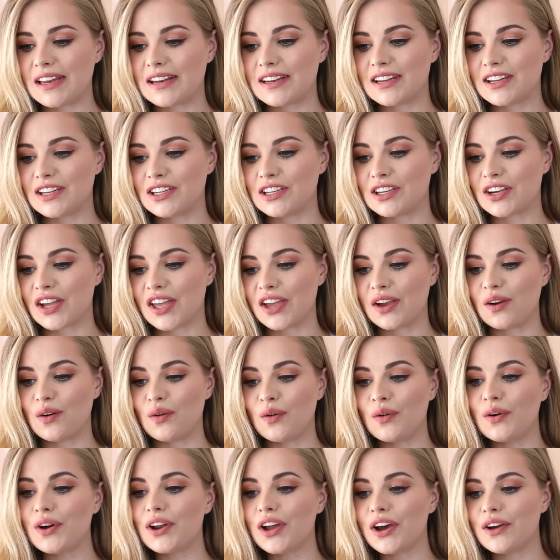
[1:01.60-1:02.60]
been looking
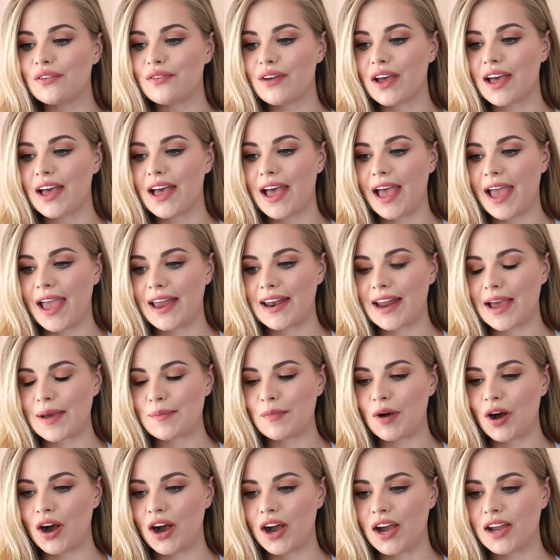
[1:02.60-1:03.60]
all over and
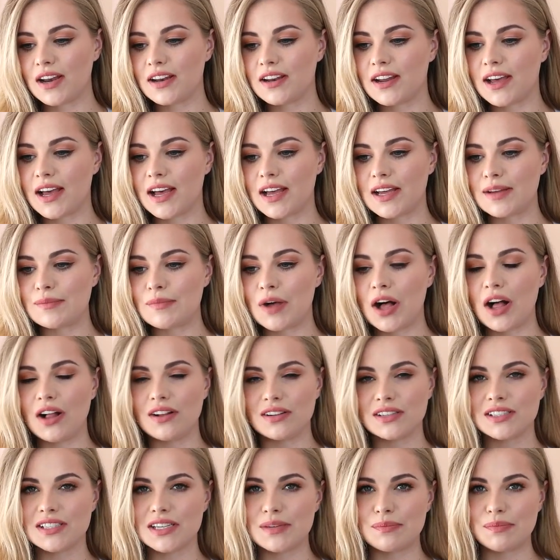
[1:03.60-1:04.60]
I'm on
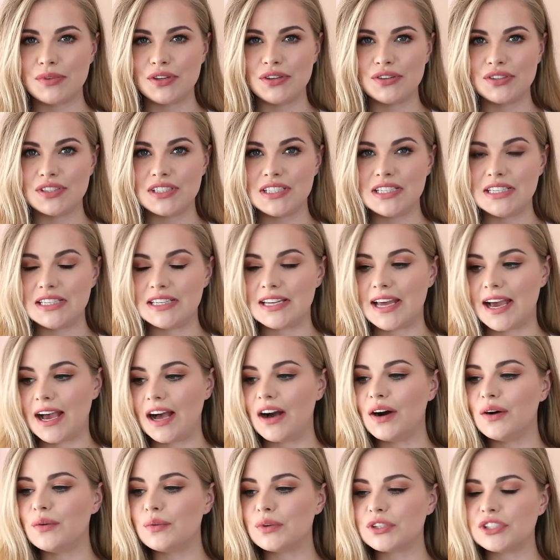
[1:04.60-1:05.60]
Ulta Beauty
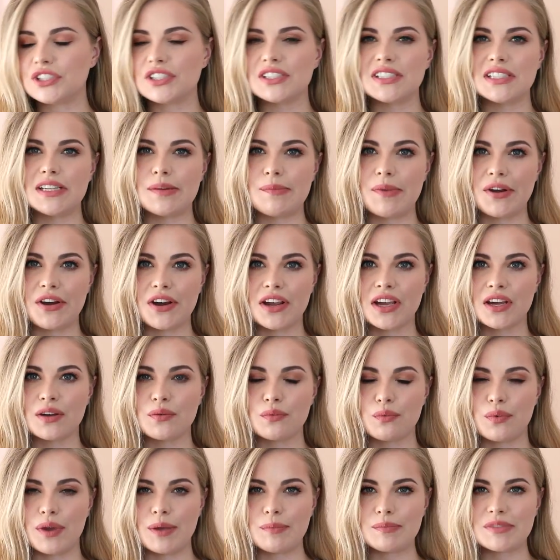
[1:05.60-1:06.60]
now, which is an
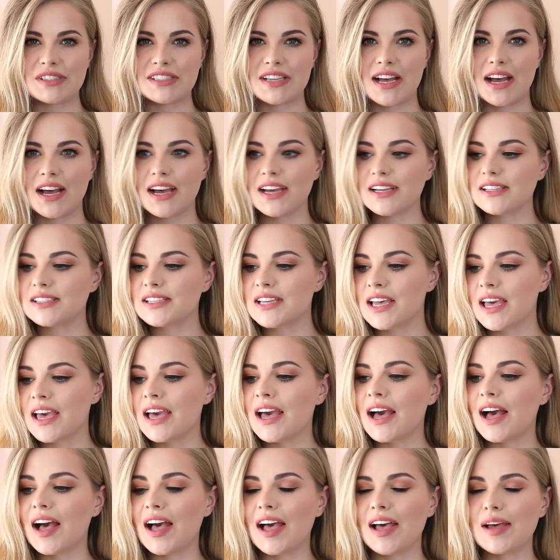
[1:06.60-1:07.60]
American website.
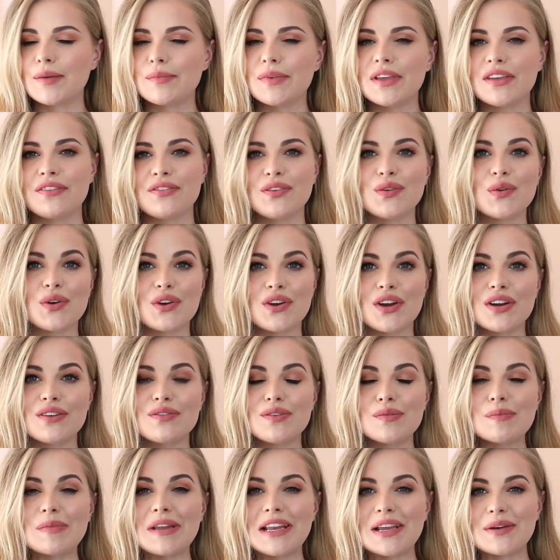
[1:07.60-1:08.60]
If you are not
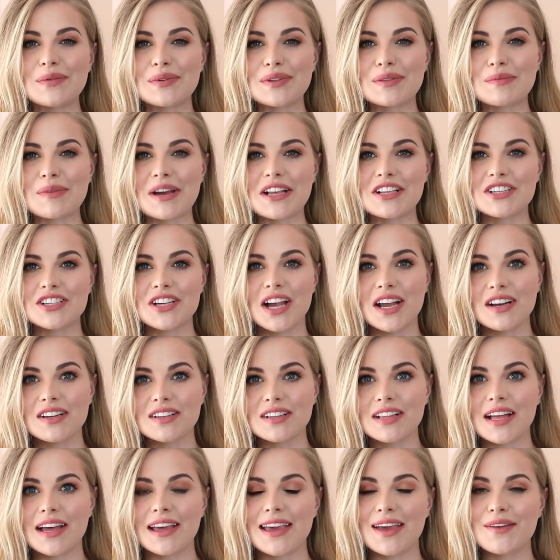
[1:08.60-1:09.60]
familiar with my
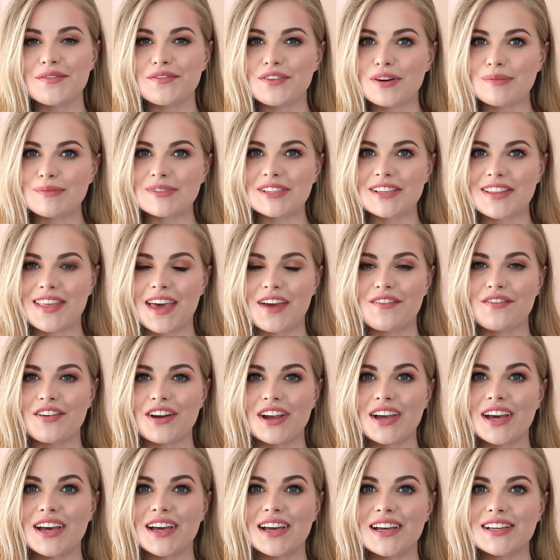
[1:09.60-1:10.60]
channel, I am from South
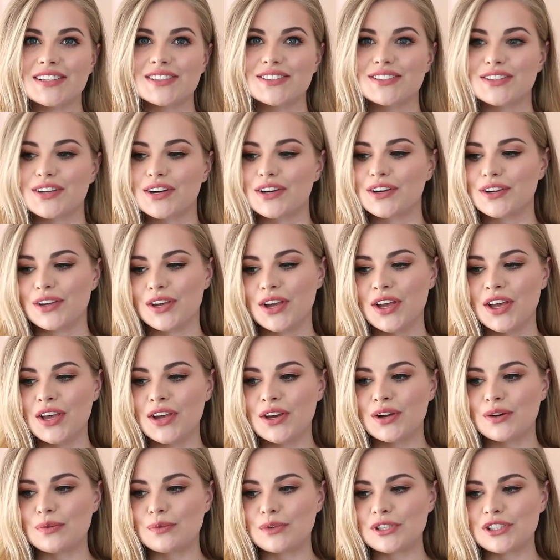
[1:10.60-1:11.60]
Africa, so
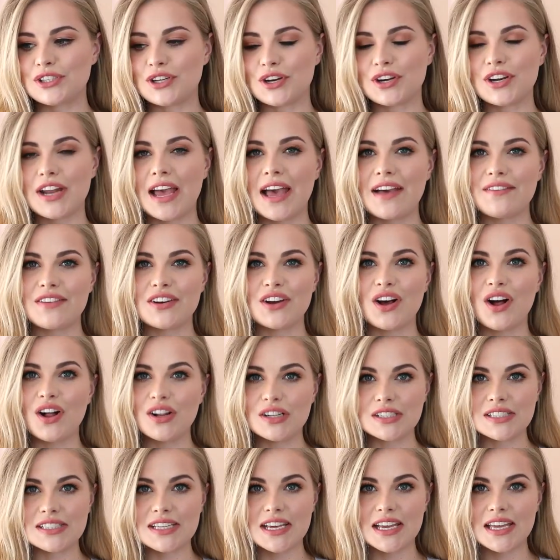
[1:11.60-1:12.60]
we don't have an
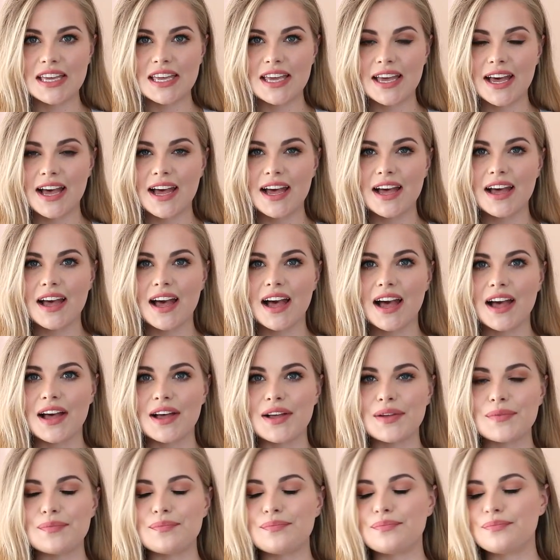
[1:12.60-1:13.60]
Ulta
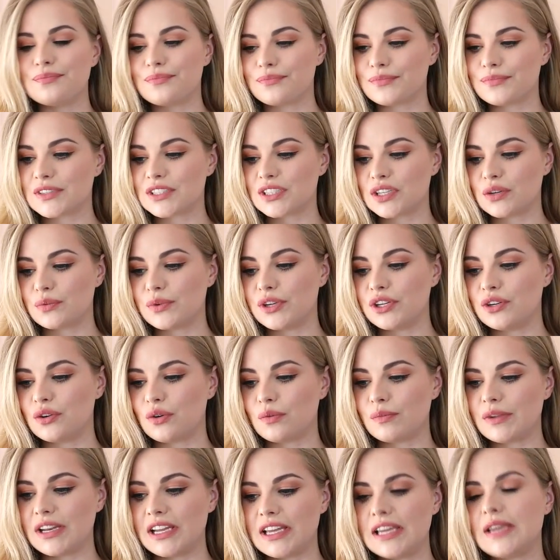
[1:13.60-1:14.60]
here, so we
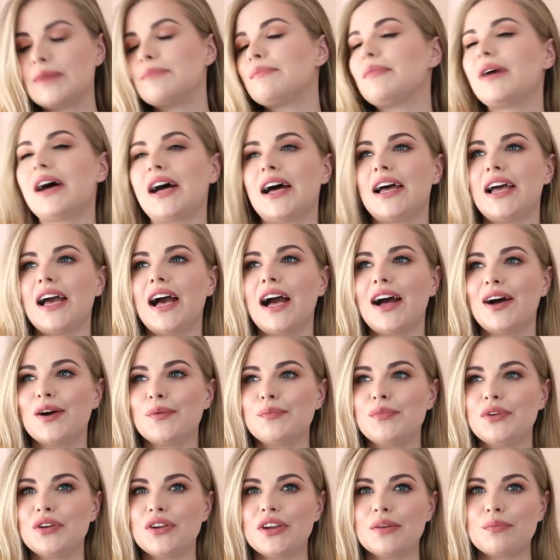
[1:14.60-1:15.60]
normally buy
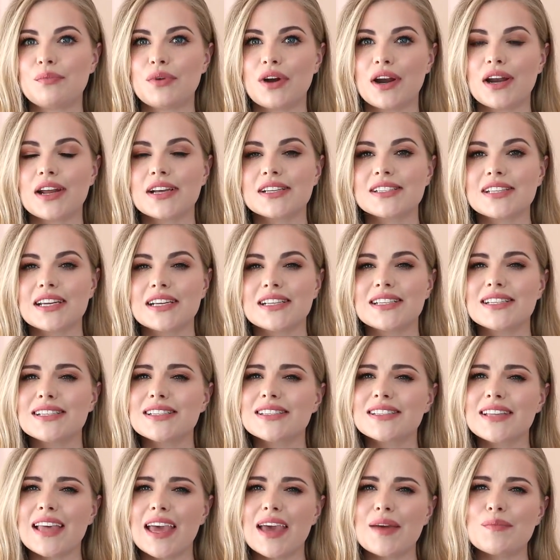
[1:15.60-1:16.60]
our beauty products at
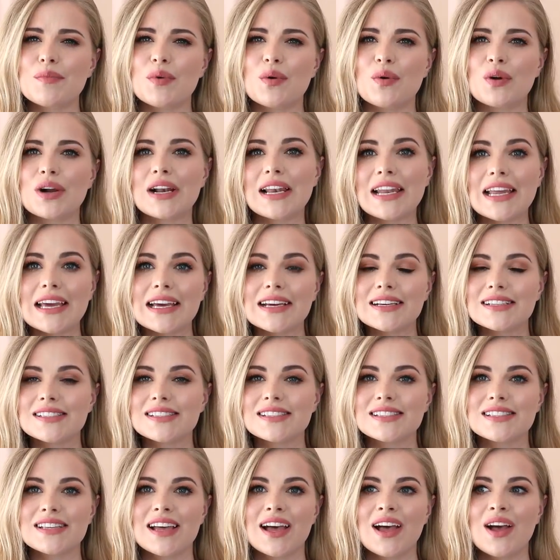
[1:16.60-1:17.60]
Dis Chem or
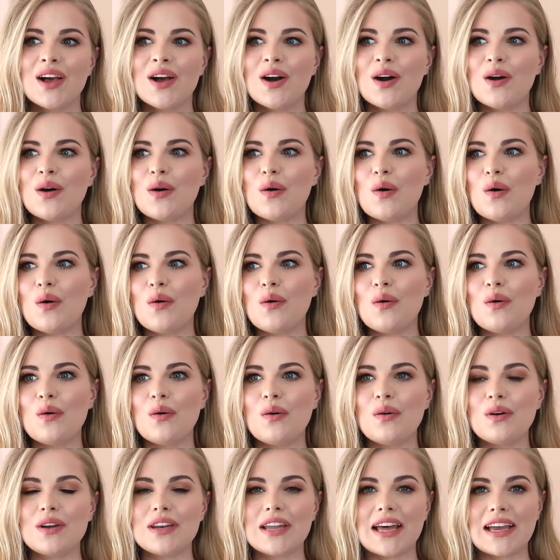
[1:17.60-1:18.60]
Clicks
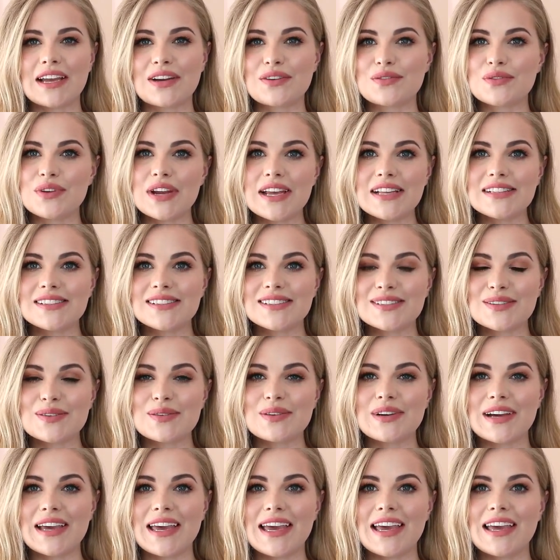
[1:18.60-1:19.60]
or like Red
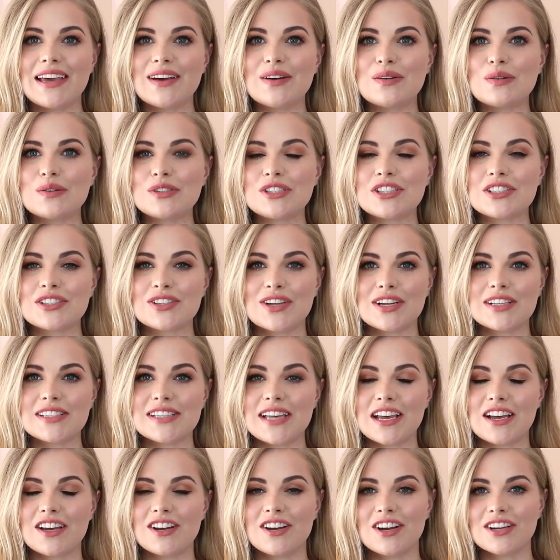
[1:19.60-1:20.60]
Square or just on
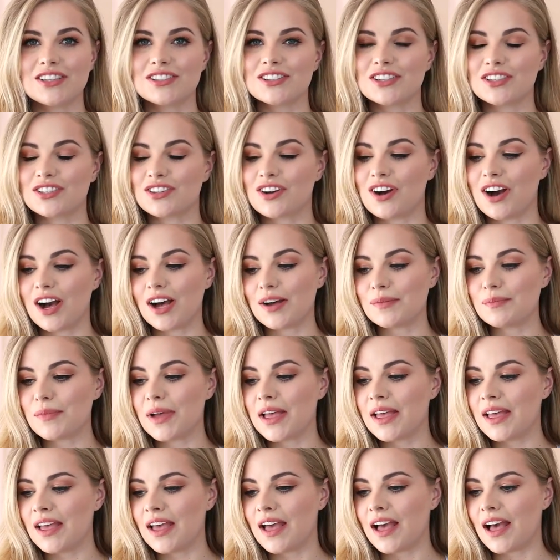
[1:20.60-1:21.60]

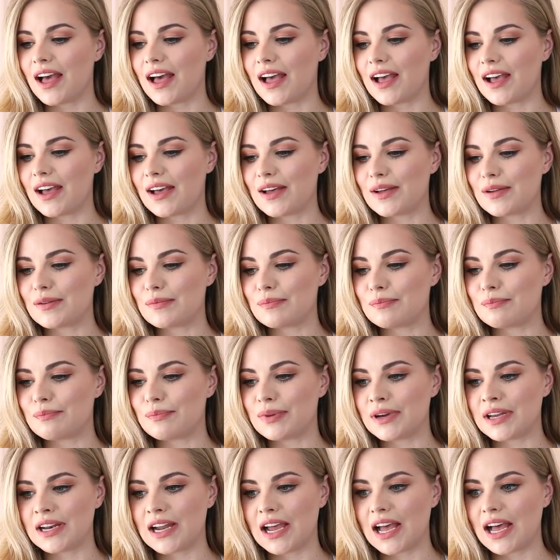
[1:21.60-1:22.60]
takealot.com.
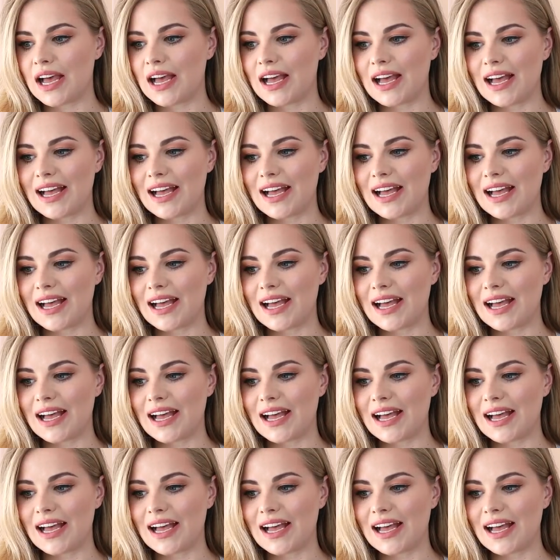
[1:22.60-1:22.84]
But